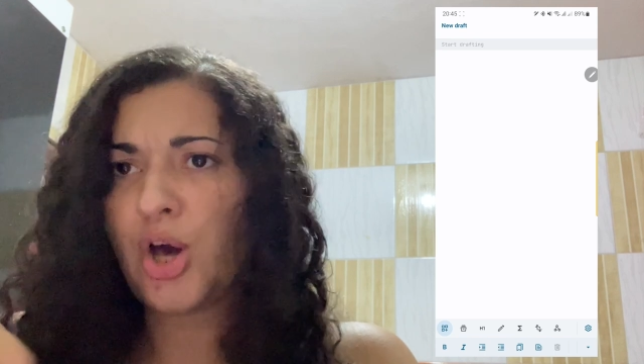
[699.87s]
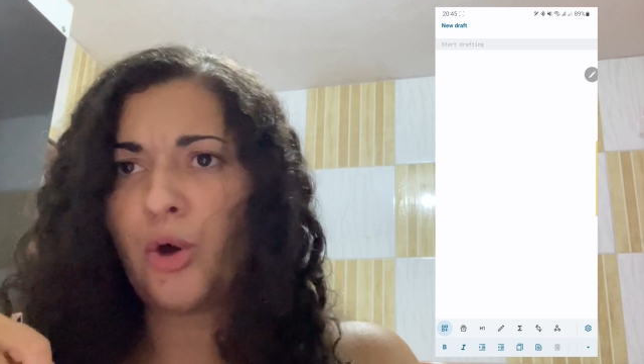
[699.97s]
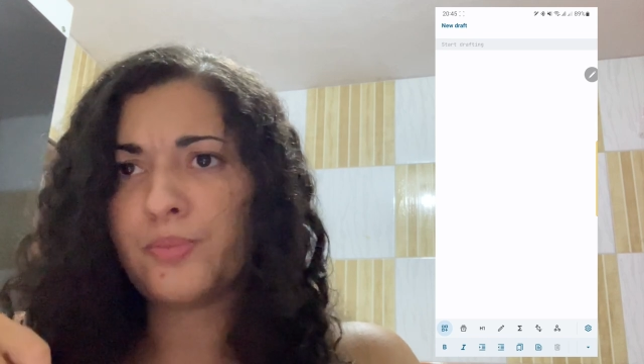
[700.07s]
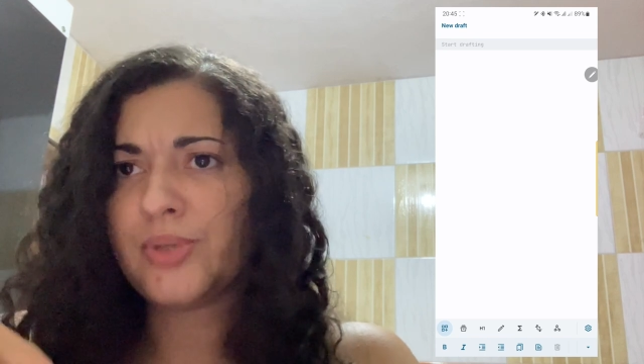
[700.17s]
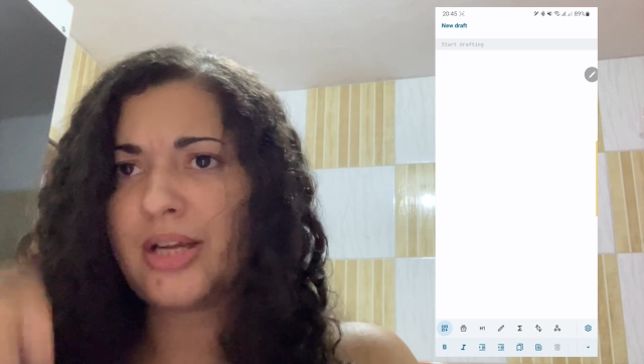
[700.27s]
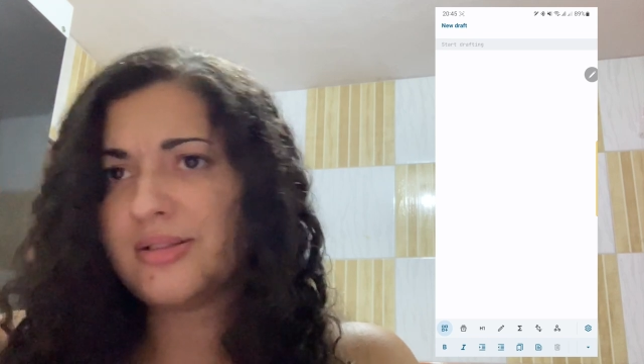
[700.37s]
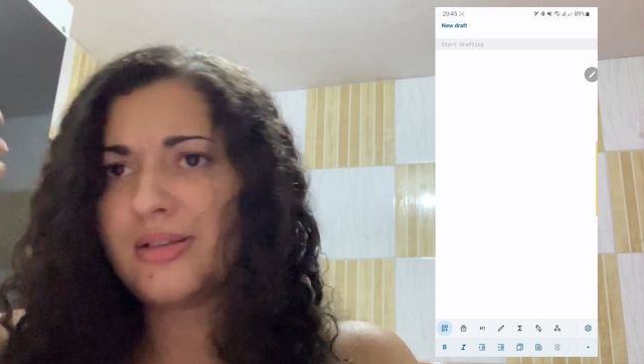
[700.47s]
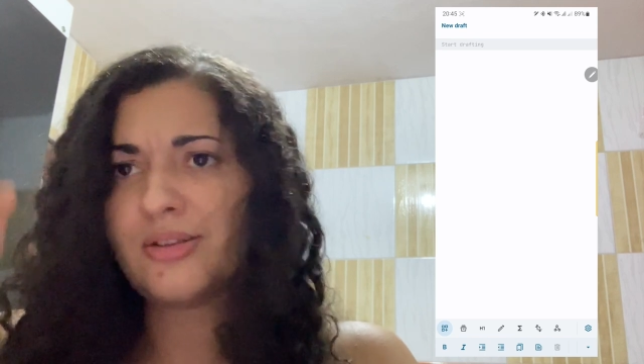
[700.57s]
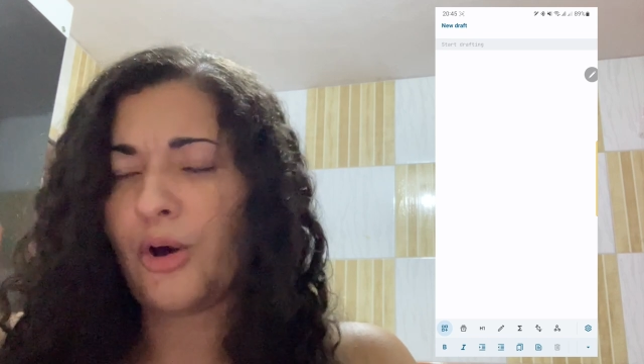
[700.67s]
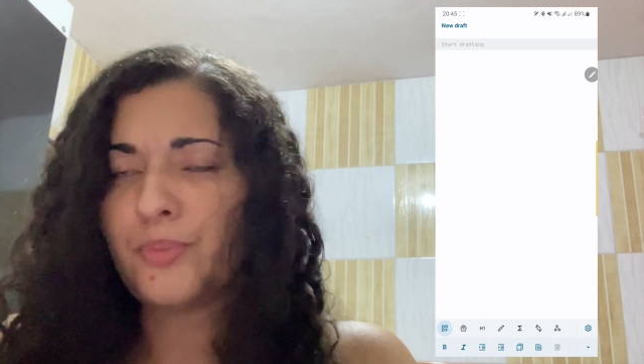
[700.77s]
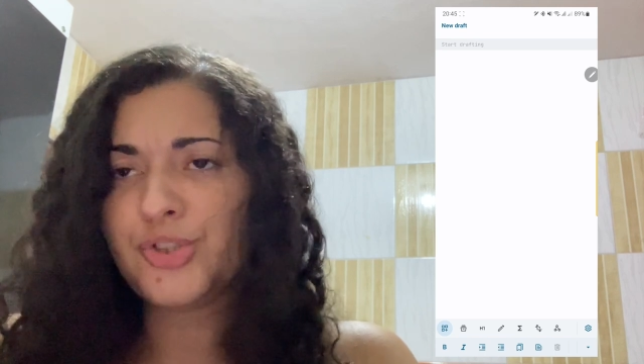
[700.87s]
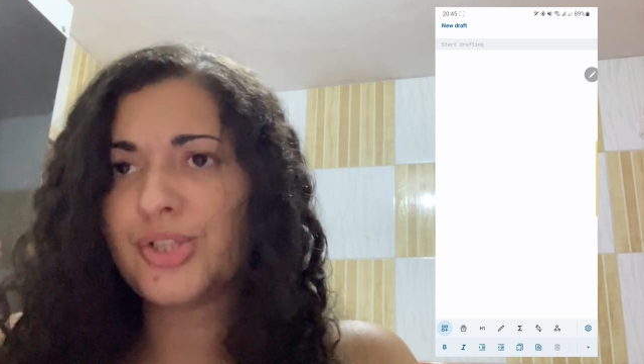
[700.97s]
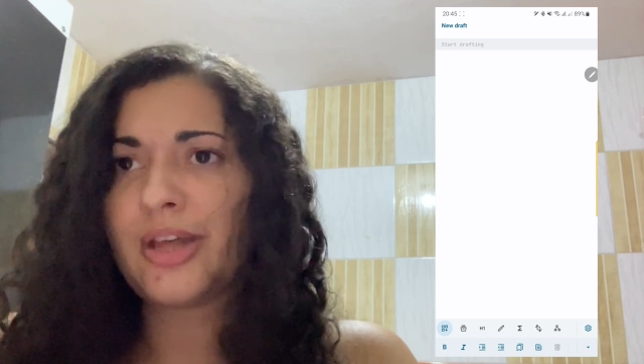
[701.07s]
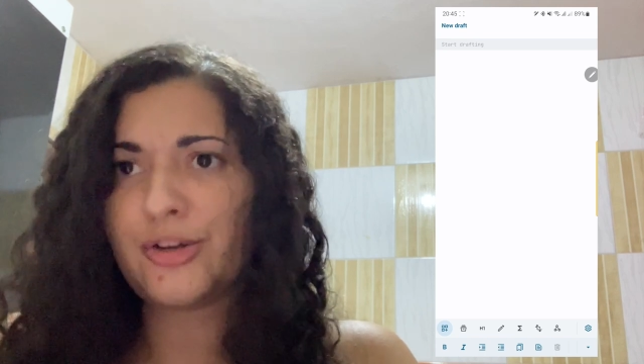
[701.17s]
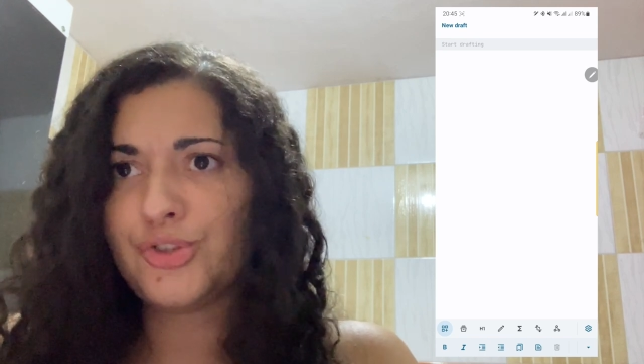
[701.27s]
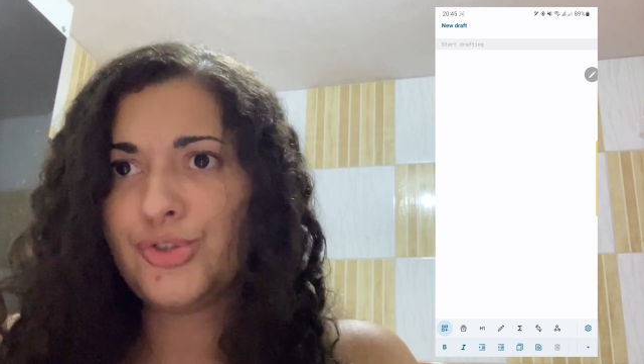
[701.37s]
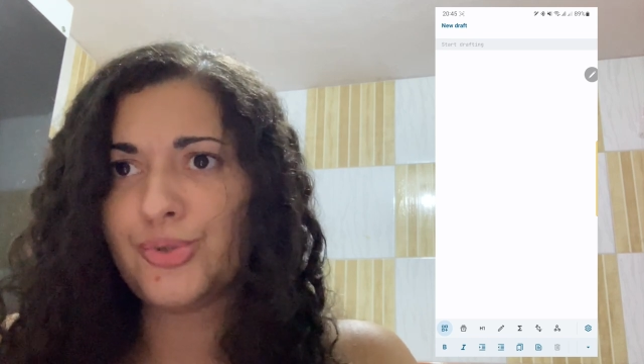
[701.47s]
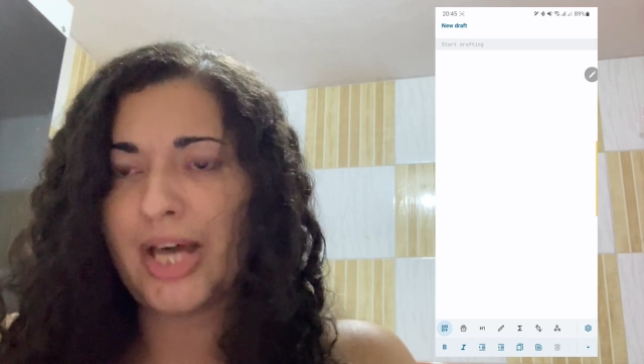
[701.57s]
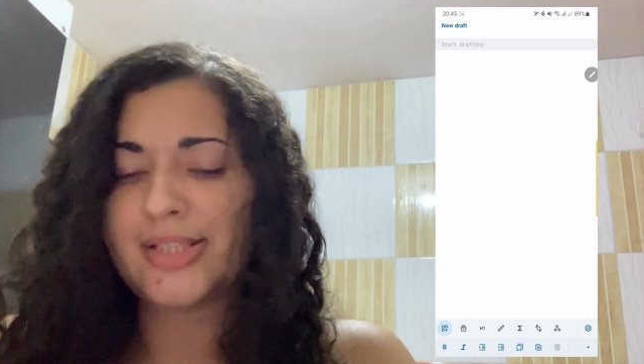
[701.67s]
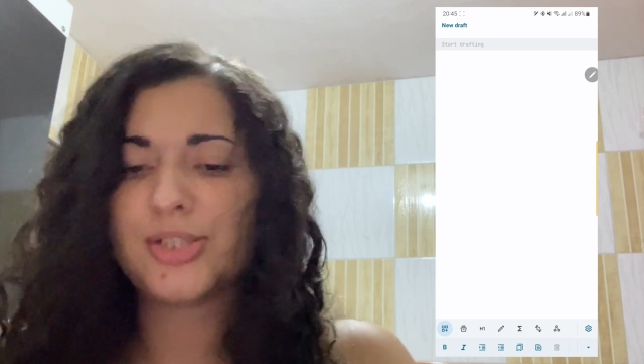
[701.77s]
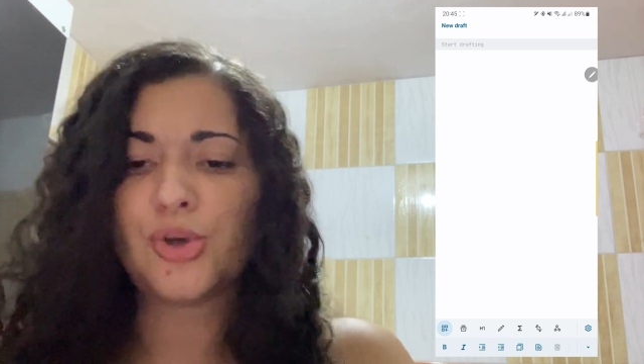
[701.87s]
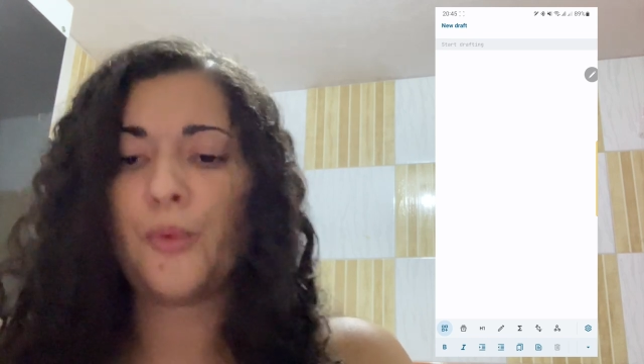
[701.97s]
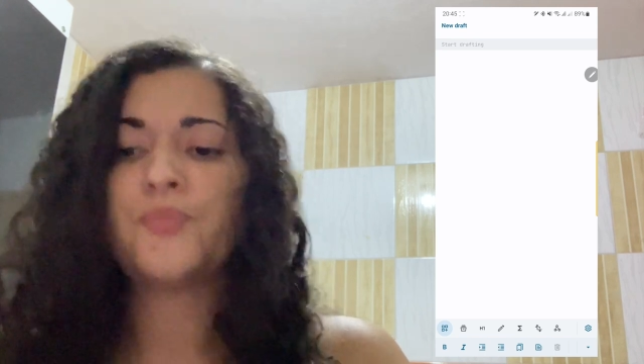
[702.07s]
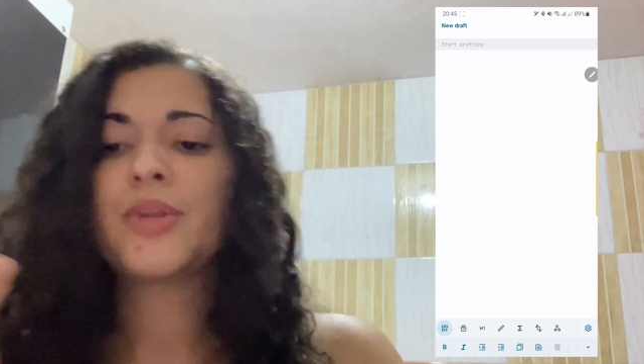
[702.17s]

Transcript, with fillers: op there is an option there to do that. So